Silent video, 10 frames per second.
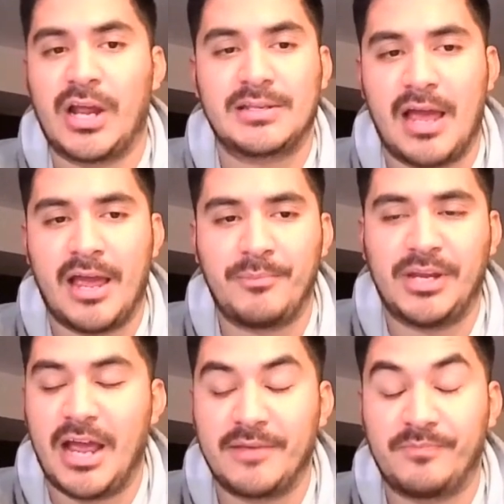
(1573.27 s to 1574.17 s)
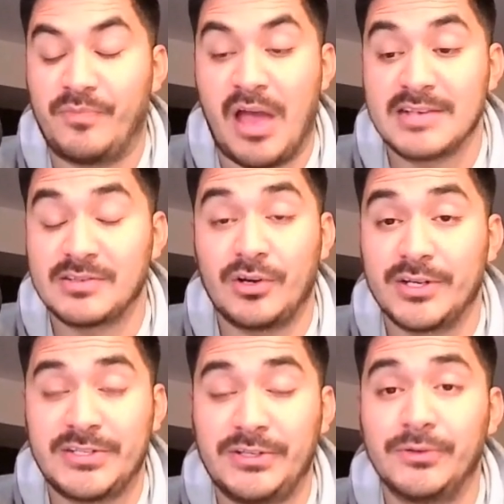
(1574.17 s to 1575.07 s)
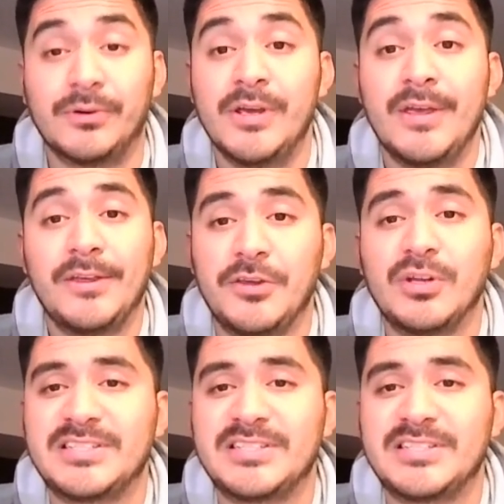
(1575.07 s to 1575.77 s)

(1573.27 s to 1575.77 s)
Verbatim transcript: I I mean I I saw it too. You